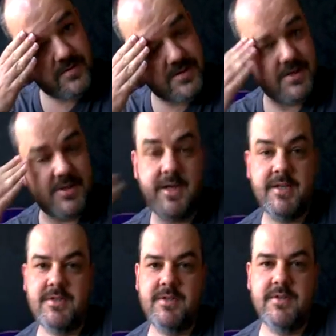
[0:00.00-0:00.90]
for
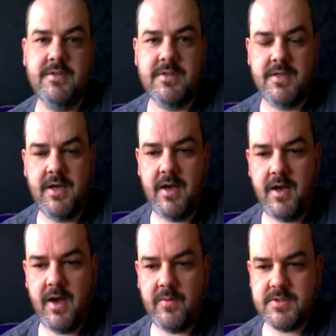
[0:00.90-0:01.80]
suggestions.
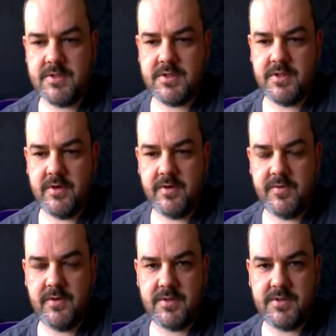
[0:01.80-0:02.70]
Uh, I wasn't sure
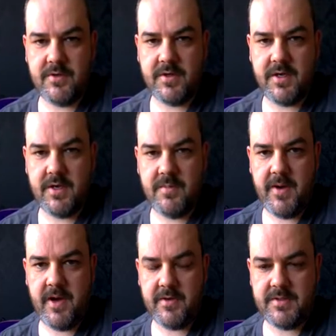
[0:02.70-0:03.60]
if you were talking
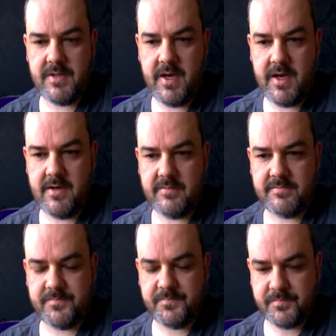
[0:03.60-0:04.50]
about
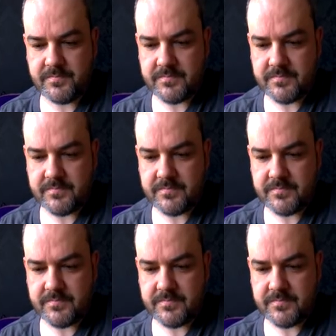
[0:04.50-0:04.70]
um,